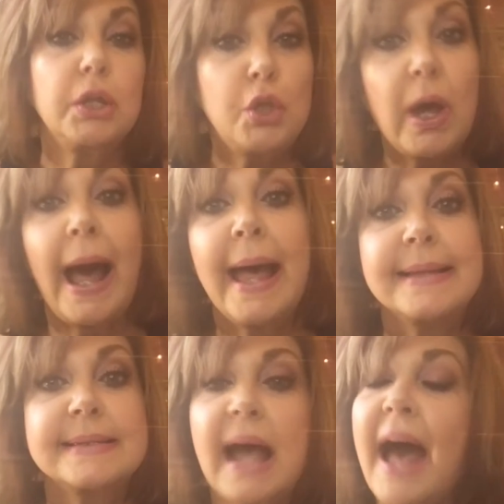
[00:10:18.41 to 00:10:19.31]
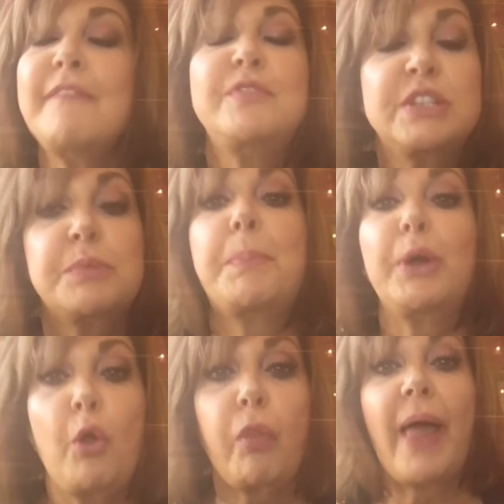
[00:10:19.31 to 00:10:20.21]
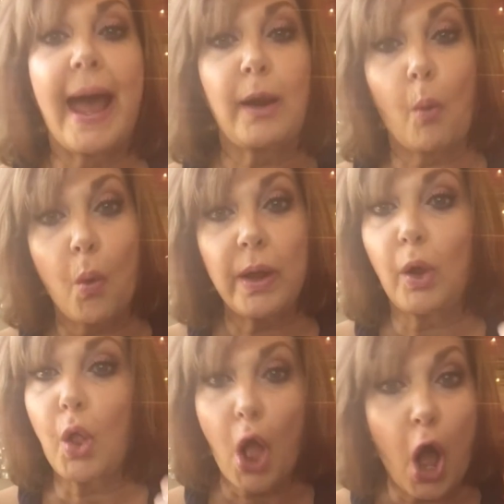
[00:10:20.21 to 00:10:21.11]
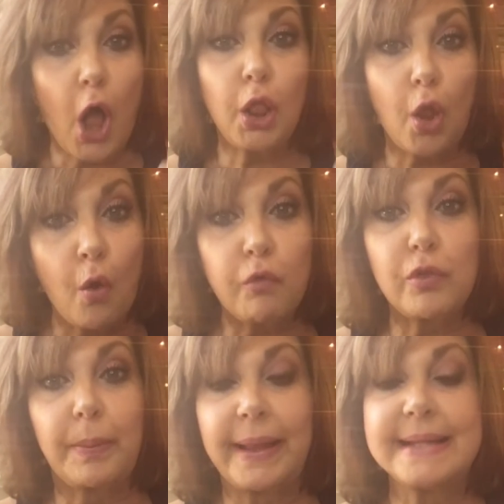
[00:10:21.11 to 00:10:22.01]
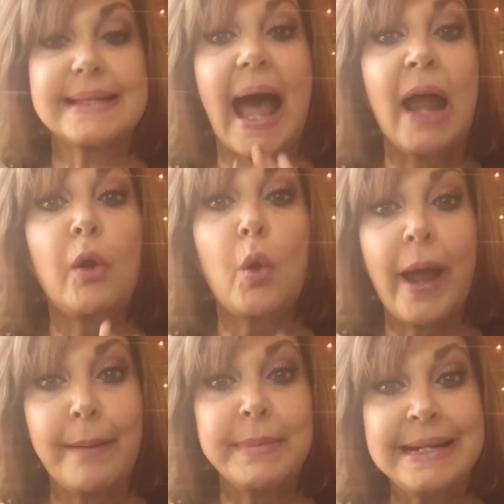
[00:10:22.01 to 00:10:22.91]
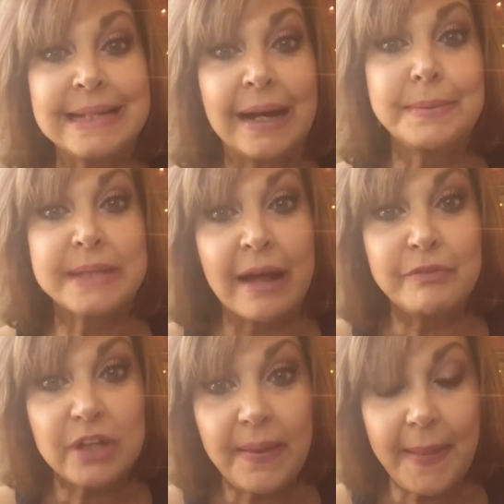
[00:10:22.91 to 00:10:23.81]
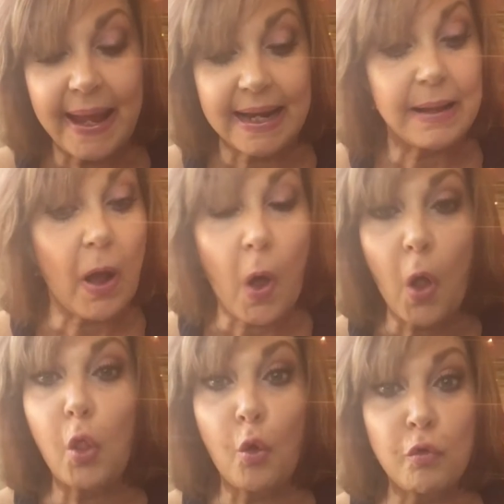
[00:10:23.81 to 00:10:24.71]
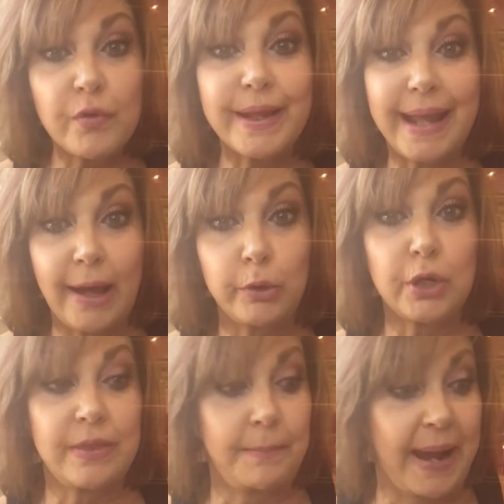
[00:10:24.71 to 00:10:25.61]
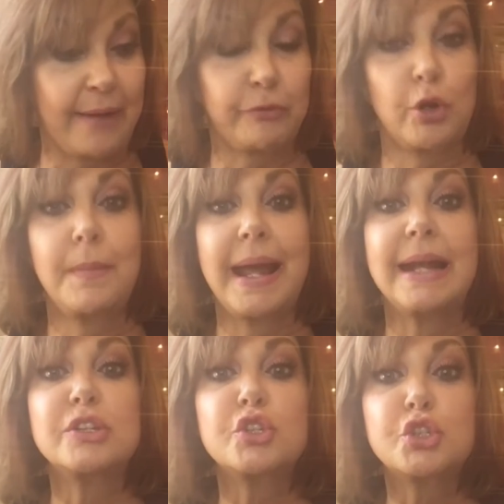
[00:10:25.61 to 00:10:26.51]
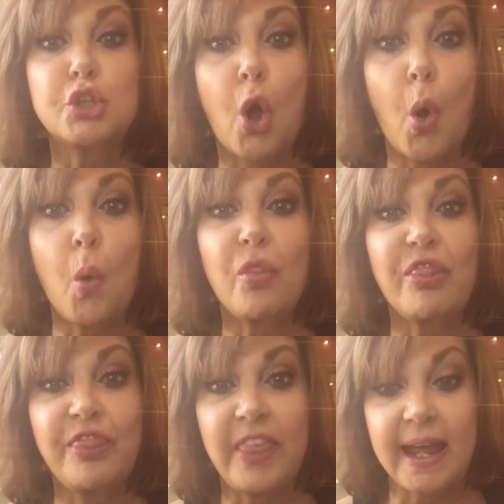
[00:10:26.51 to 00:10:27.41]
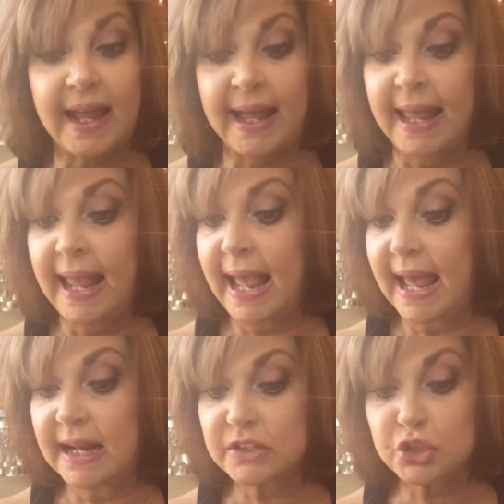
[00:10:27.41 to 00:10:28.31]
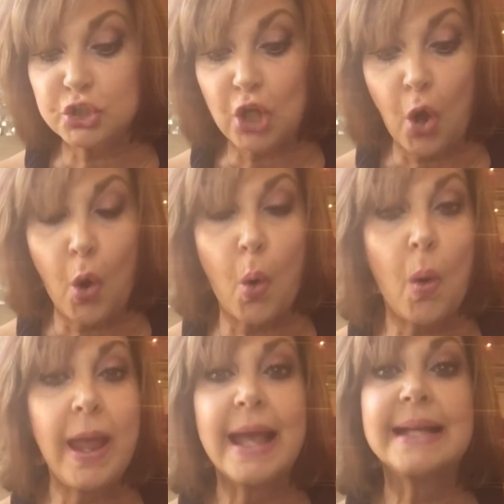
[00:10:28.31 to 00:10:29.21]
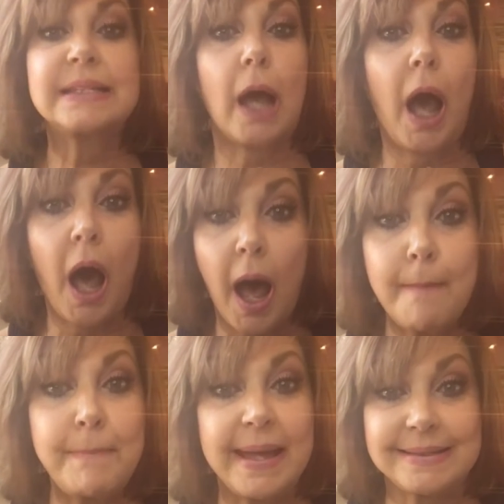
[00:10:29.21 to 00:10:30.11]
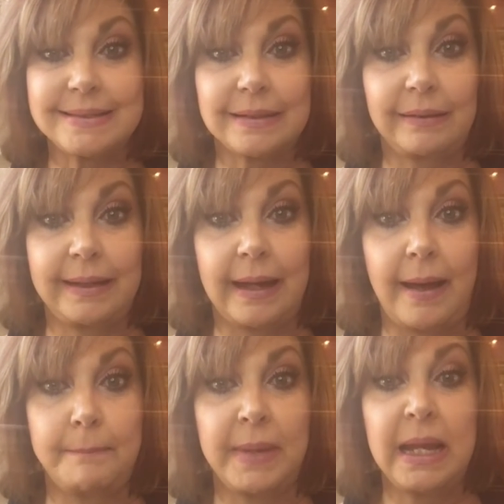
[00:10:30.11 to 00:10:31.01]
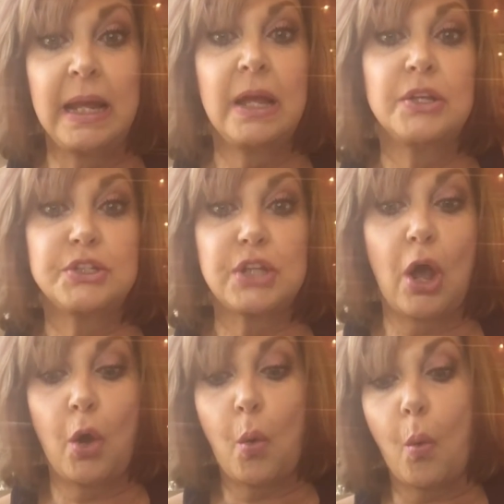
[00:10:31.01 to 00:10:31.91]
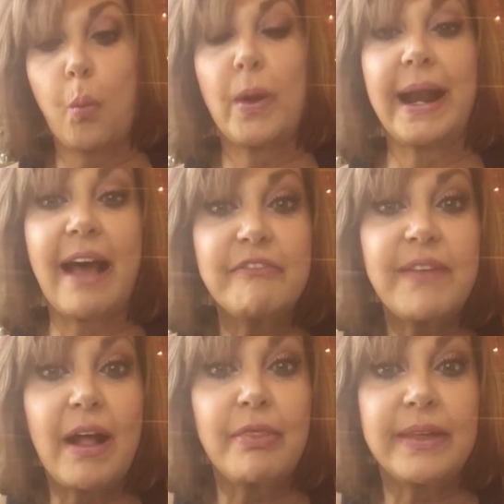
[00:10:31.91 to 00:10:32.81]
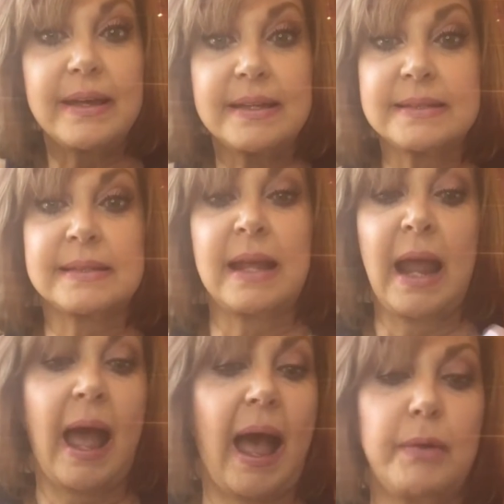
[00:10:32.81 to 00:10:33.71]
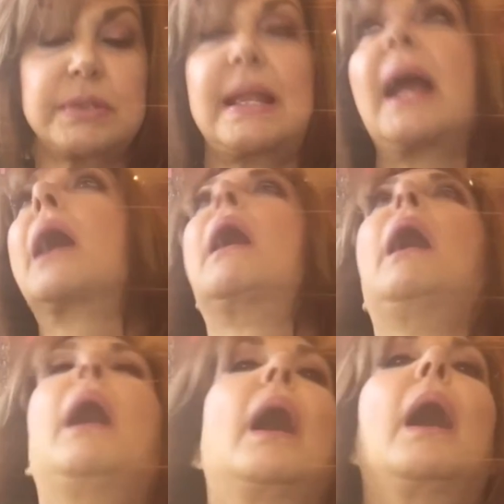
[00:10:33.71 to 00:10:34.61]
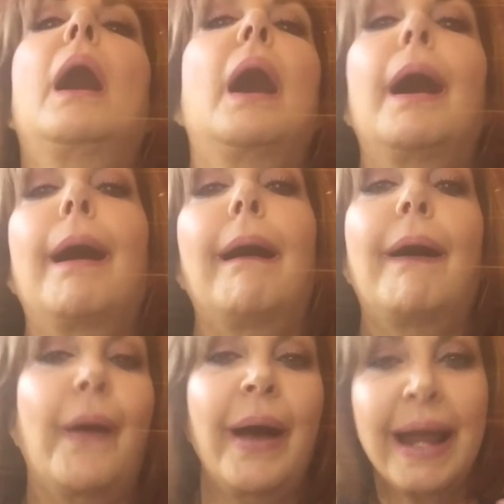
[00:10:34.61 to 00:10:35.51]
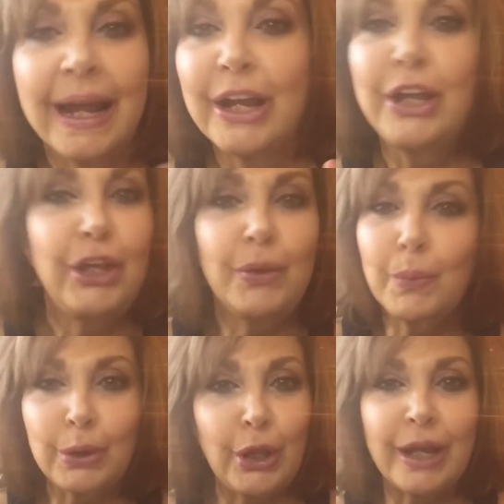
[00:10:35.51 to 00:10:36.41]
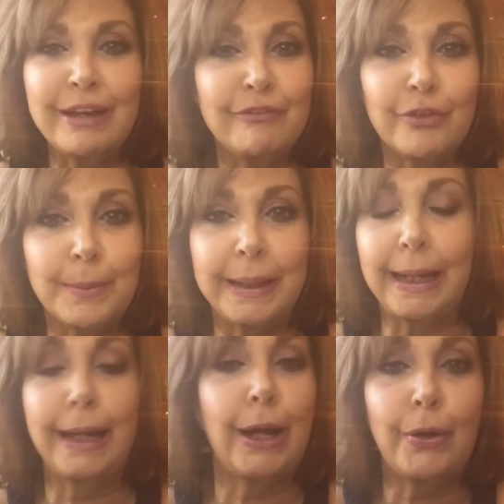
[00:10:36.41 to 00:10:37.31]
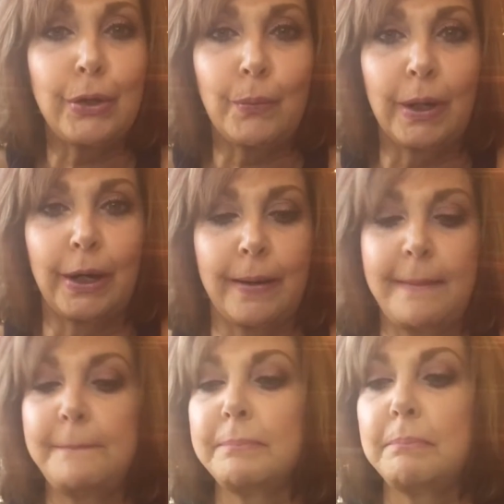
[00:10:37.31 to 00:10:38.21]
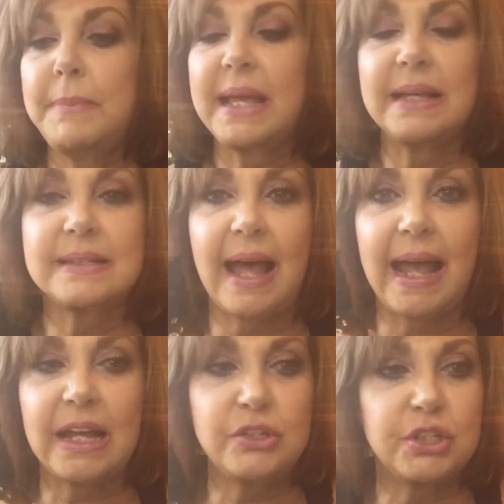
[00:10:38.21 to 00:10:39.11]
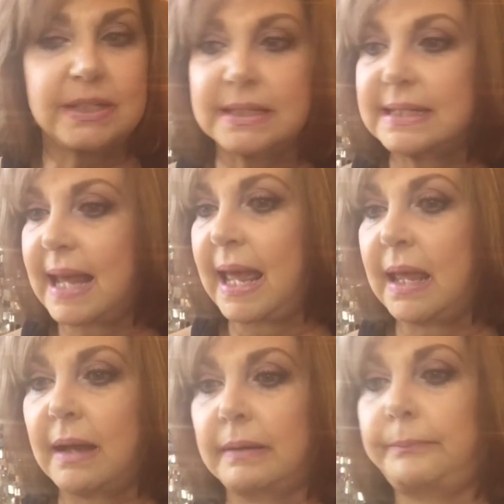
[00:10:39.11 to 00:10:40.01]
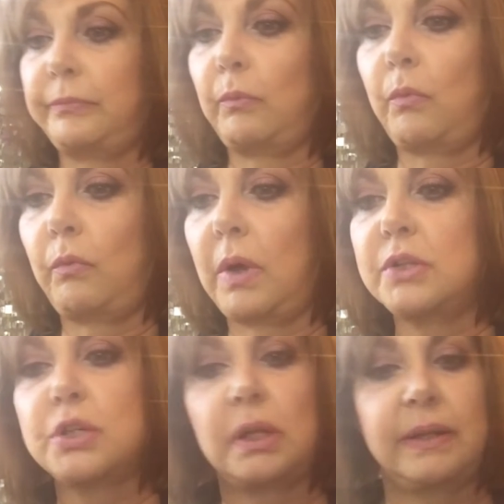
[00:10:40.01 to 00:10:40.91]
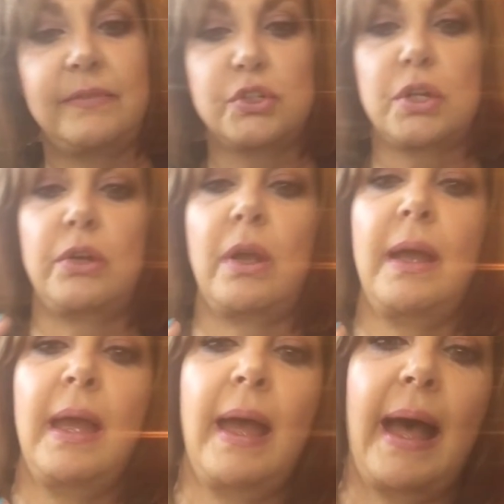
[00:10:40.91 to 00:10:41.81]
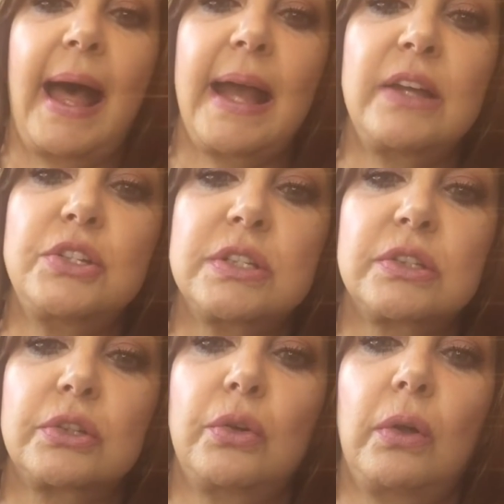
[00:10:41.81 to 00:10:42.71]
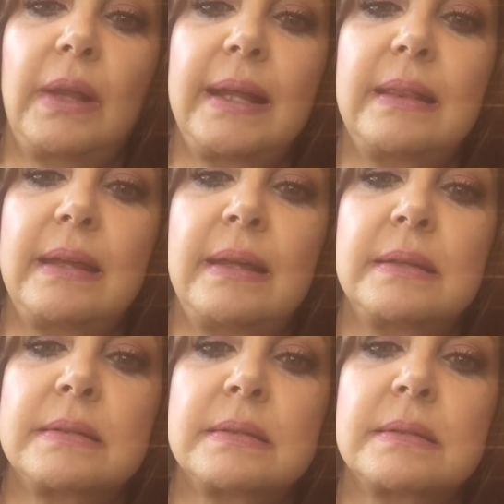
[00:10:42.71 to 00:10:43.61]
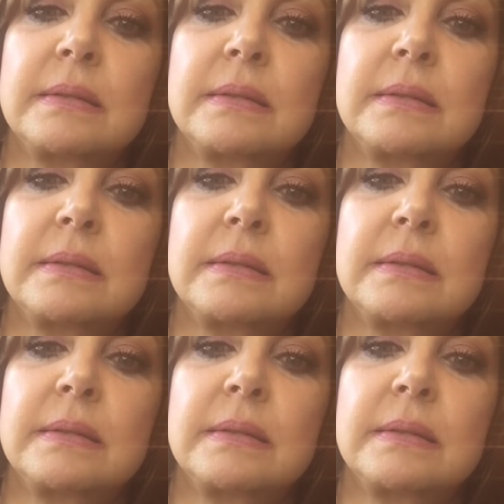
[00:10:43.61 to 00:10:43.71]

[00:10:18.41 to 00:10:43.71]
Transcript: You guys, I've spilled that oil all over the place. I don't know how many times I've done that. All over the counter in the bathroom. And it's so thick. And it's a hot mess to clean up. So when I found this, I was like, oh, you were looking for me. I know you were. Because I can just take, watch, I'll even show you. I can just go like this.